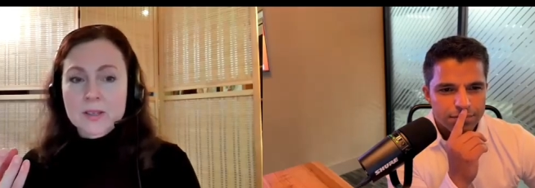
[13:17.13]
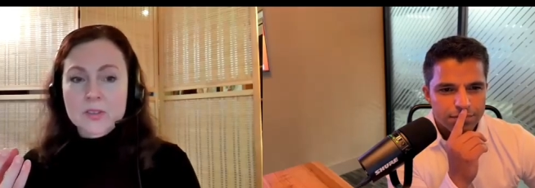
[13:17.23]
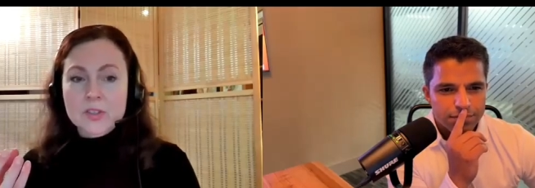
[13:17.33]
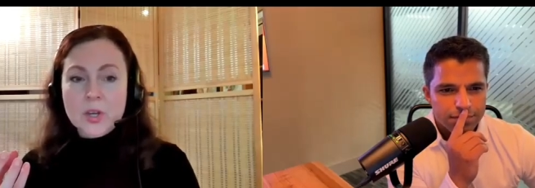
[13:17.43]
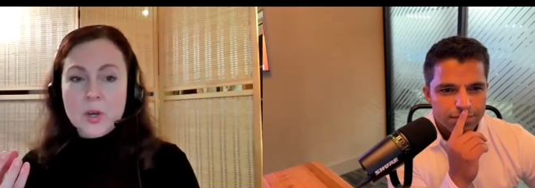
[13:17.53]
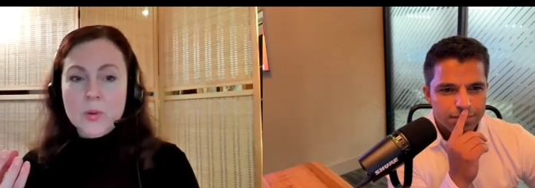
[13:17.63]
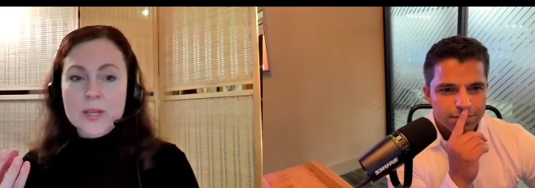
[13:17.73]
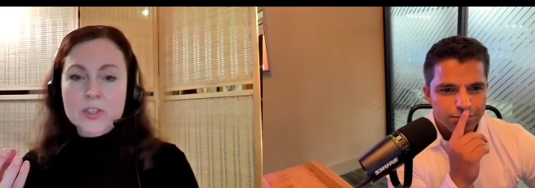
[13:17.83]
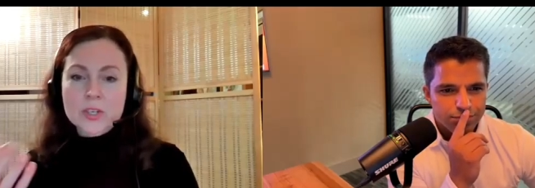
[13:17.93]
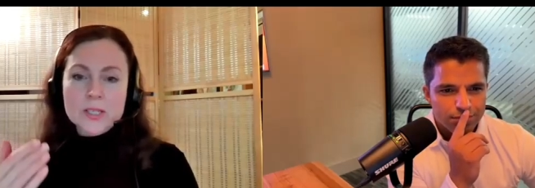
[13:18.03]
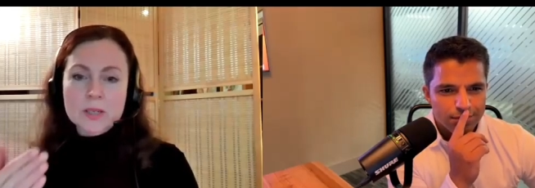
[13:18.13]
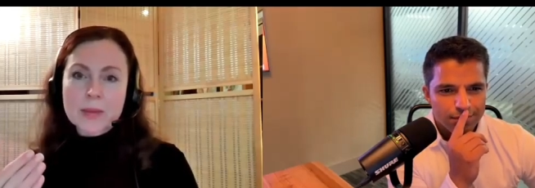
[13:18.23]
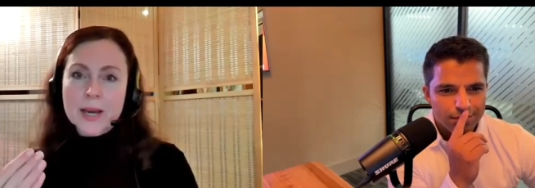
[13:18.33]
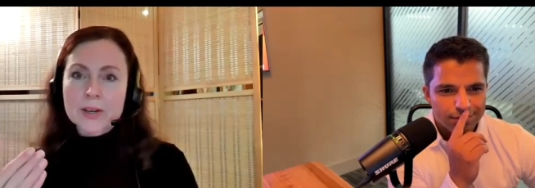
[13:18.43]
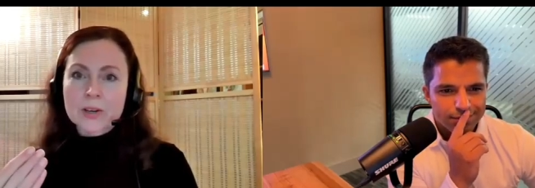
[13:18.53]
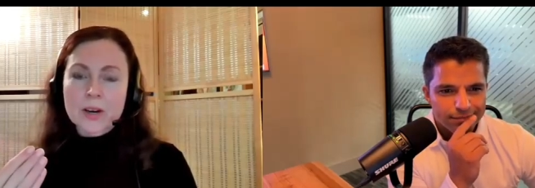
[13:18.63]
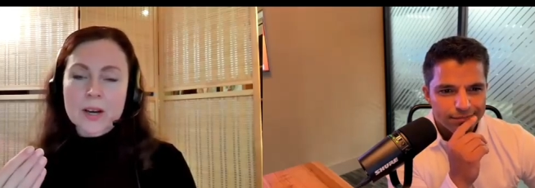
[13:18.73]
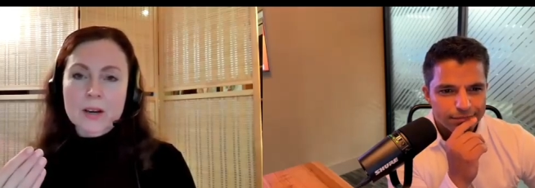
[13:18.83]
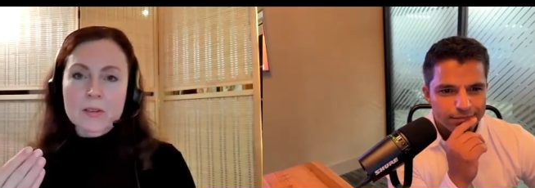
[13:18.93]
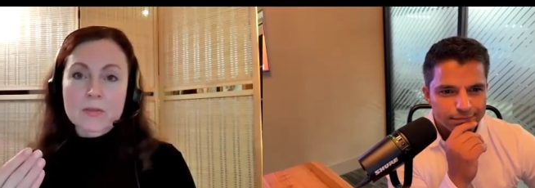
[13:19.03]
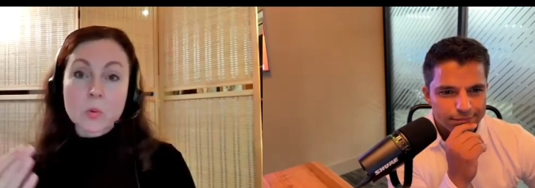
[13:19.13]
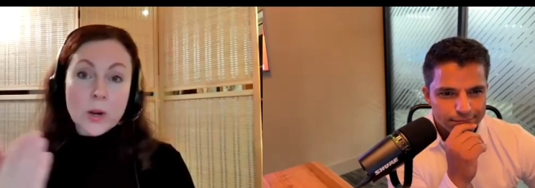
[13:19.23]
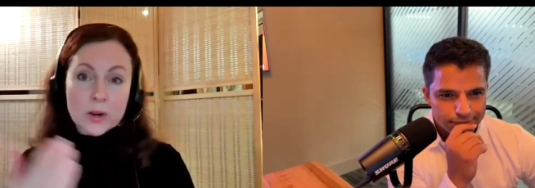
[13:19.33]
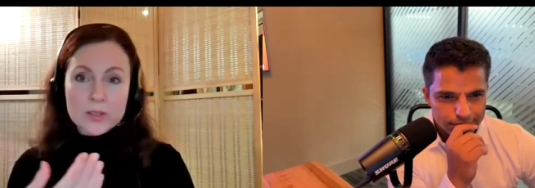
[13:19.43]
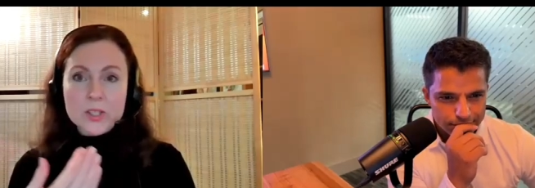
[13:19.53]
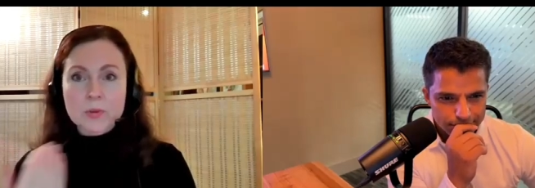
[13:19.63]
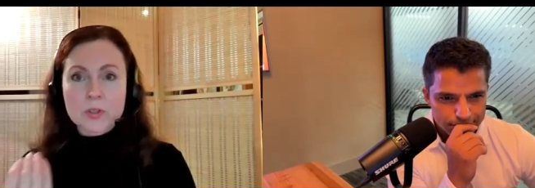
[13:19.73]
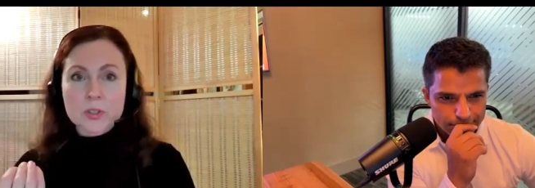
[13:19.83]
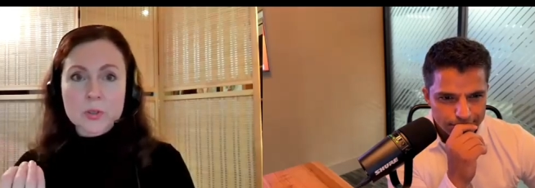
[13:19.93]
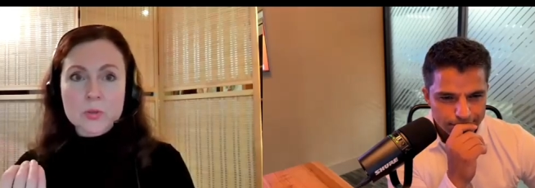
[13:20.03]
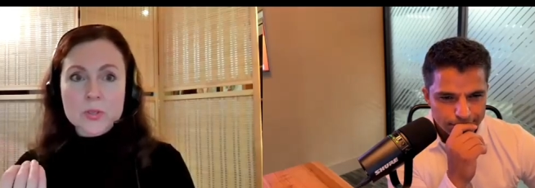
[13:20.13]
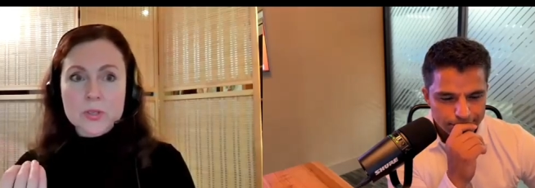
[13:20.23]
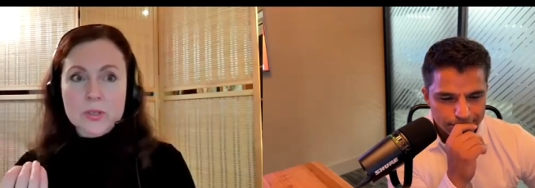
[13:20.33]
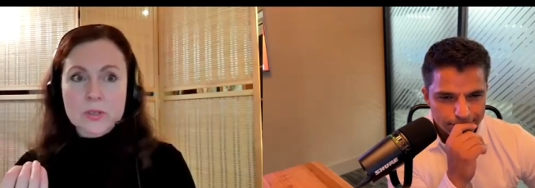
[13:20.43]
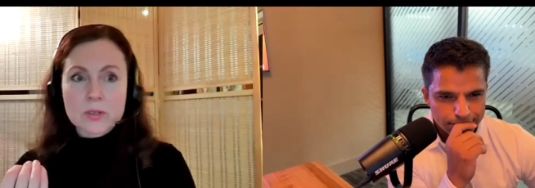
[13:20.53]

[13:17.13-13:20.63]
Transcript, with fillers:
Speaker 1: So it's just a matter of where it's produced.